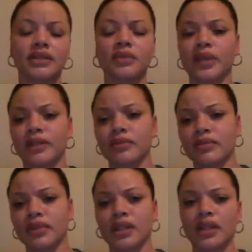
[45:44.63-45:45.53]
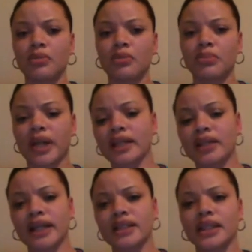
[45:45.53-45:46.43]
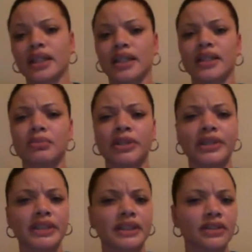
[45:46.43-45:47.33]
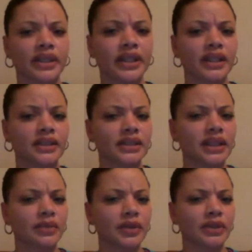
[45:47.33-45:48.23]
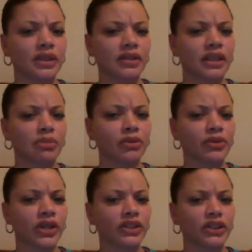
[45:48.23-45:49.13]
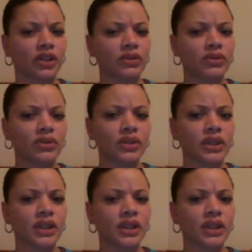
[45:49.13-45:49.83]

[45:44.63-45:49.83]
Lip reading: or what, but I just think at least Mira's still there because you said we saw a clip of her on the show.